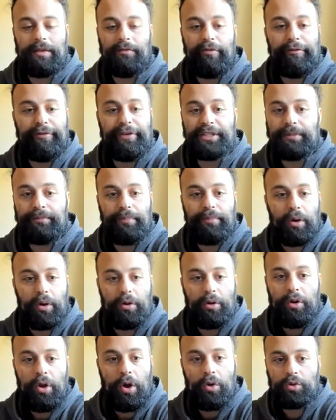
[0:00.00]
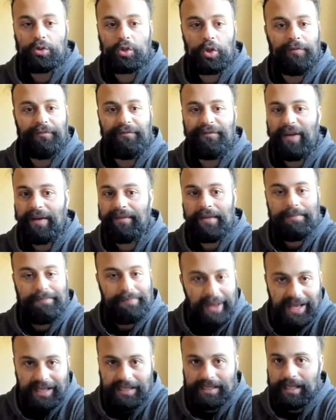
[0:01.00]
the revision notes are very
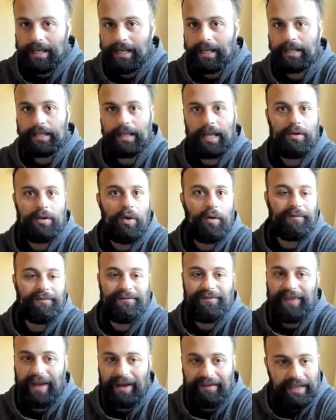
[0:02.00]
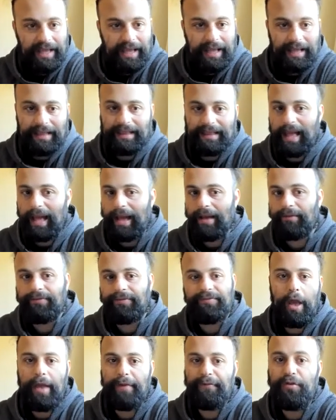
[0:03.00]
basic. They're not very
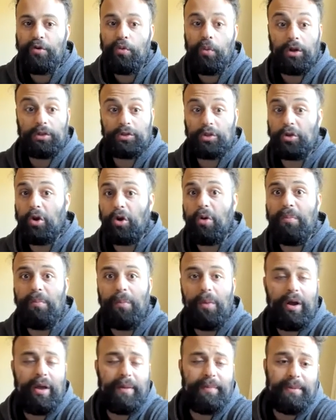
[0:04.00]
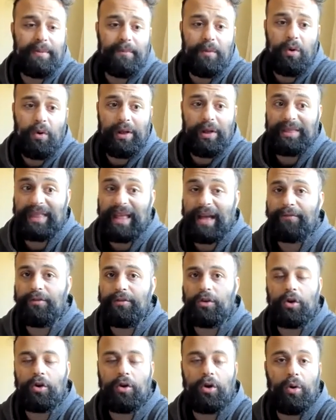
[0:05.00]
in-depth. If you want to go maybe more in-depth,
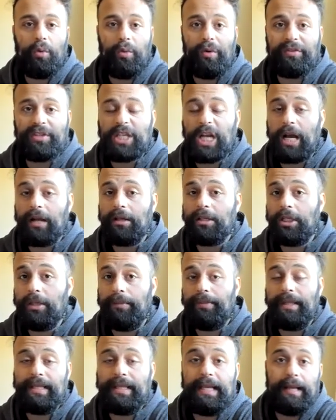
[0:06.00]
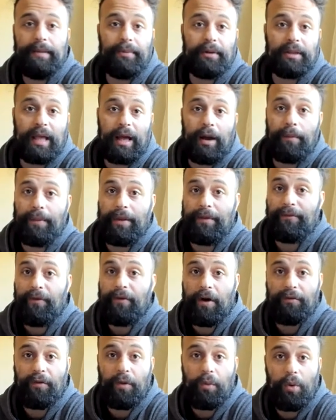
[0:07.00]
you could go with ChatGPT, but that would be
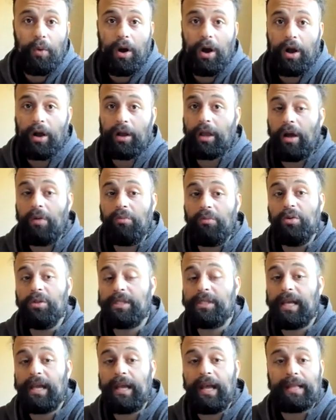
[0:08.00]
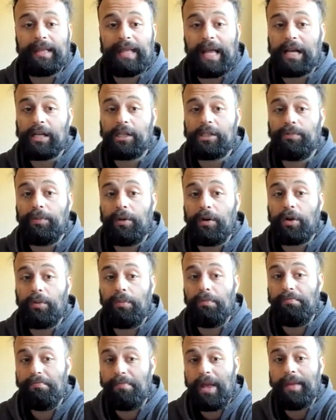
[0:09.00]
further work. I would say a textbook
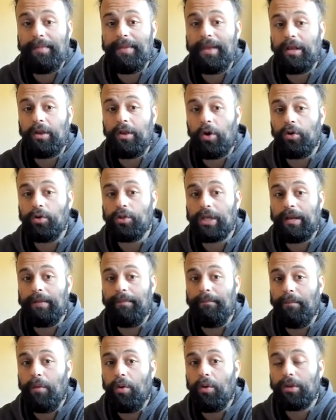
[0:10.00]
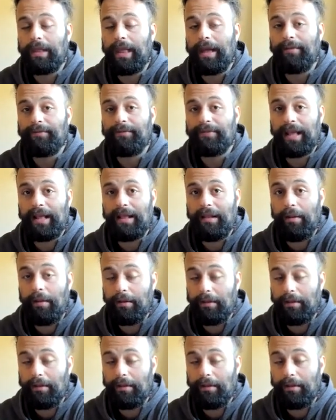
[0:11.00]
maybe goes in more depth than